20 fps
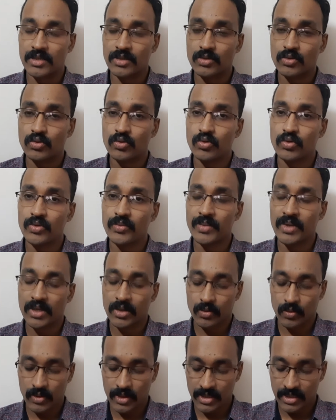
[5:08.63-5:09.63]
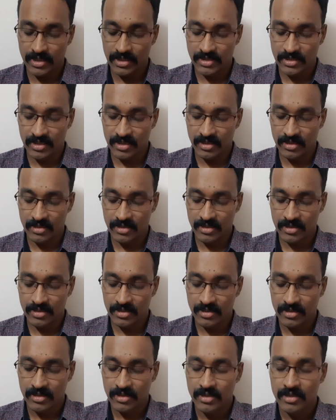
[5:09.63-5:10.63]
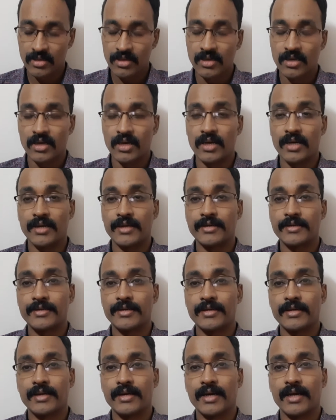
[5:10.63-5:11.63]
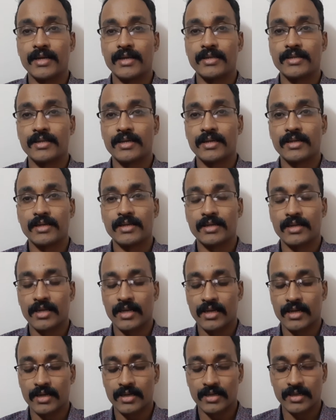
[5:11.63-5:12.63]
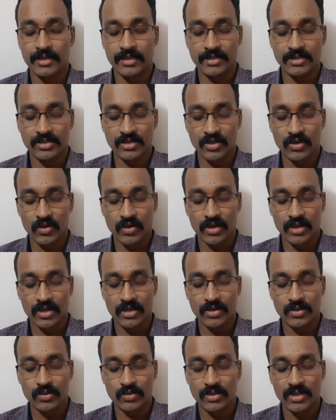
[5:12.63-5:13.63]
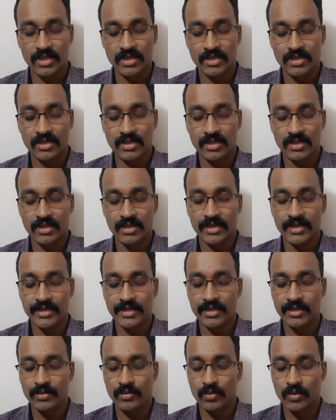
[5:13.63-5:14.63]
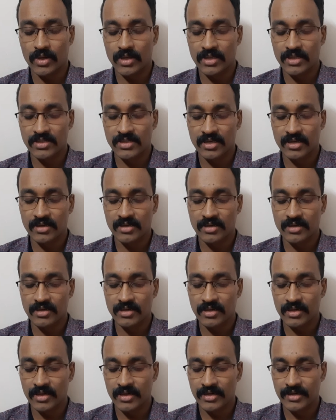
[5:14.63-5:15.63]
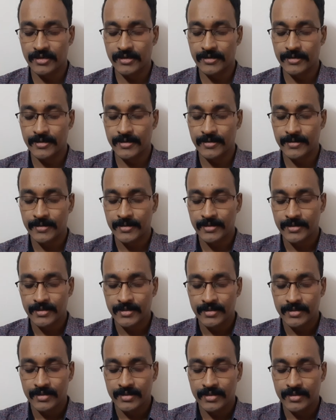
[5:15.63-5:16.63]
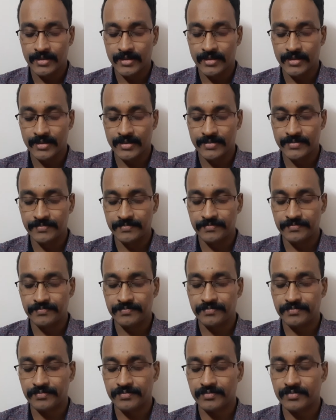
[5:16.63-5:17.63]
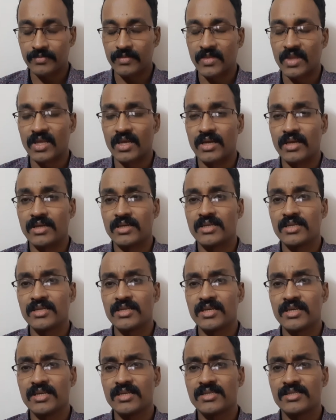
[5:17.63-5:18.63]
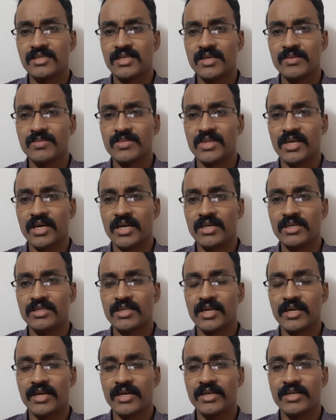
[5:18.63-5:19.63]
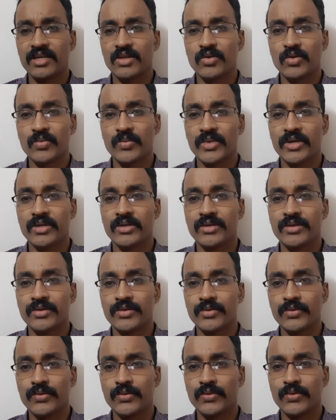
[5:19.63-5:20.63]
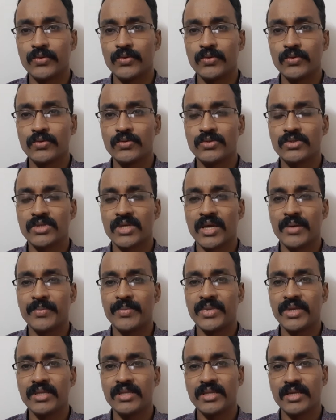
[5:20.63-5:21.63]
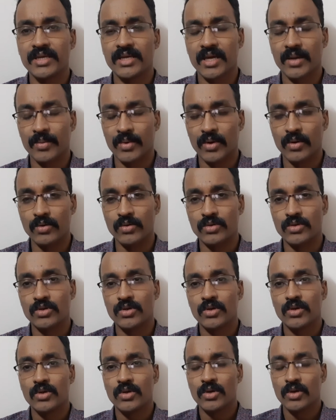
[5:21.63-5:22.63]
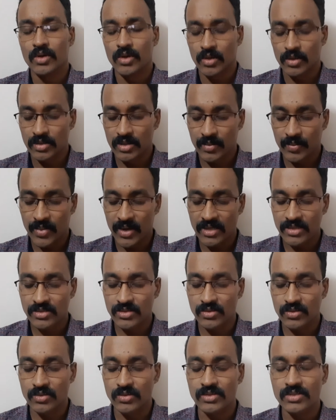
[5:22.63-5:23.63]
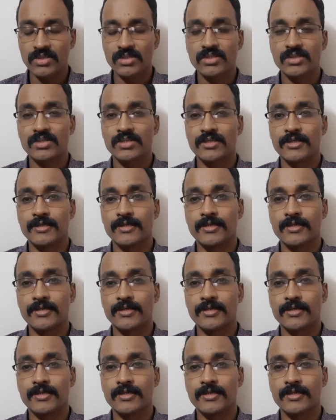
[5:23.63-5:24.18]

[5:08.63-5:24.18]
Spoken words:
two women, one is elder and another is younger to that lady. One is elder, and uh, it seemed that the elder woman knows everything about the persons